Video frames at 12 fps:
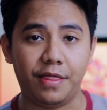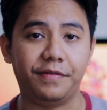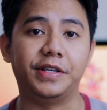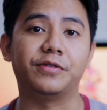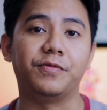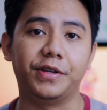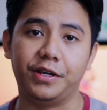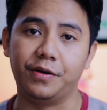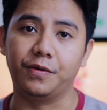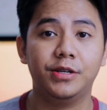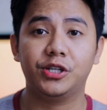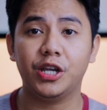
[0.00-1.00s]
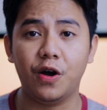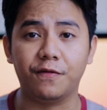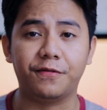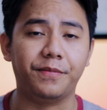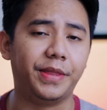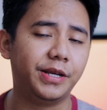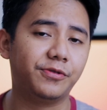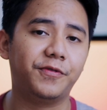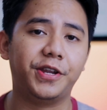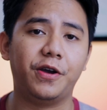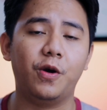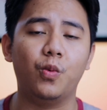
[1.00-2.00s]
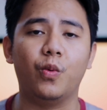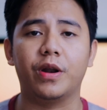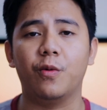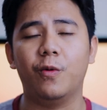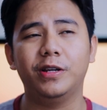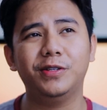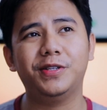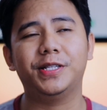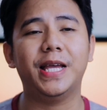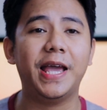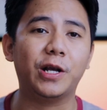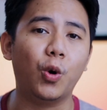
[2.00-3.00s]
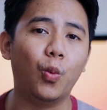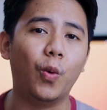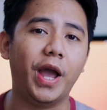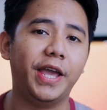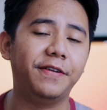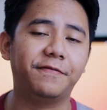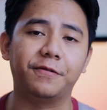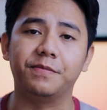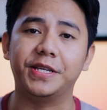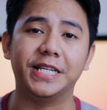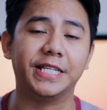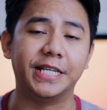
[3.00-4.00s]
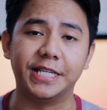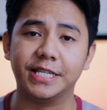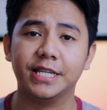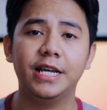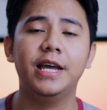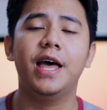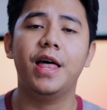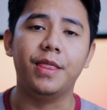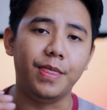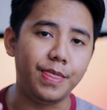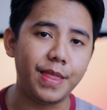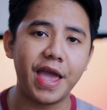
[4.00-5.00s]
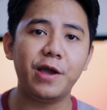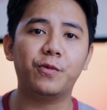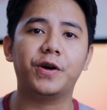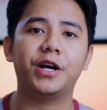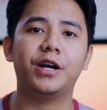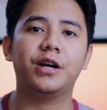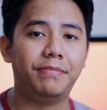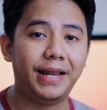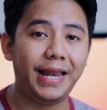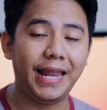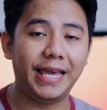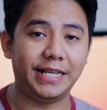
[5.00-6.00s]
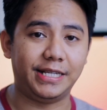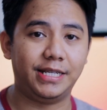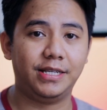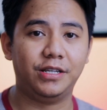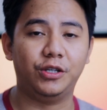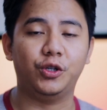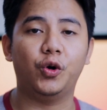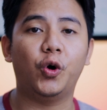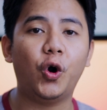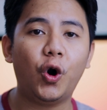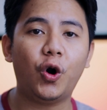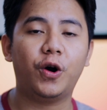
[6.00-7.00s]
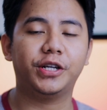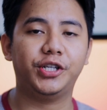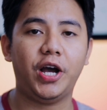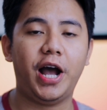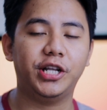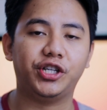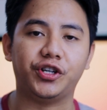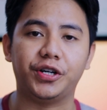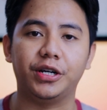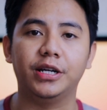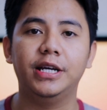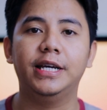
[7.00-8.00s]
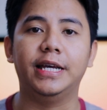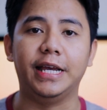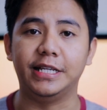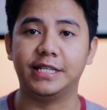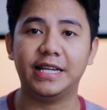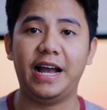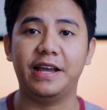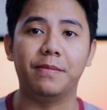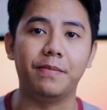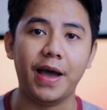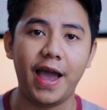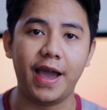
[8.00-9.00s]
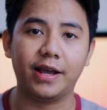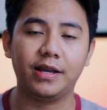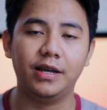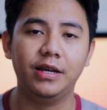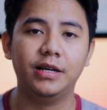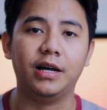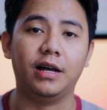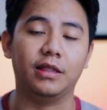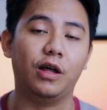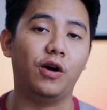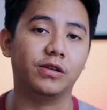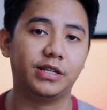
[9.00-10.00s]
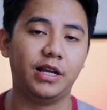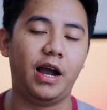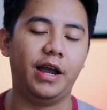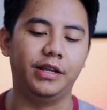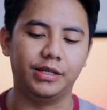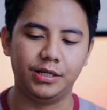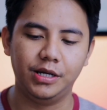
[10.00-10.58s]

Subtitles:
this video. So from this video, what I want you to take away from this is never place your hard charger inside a bag alongside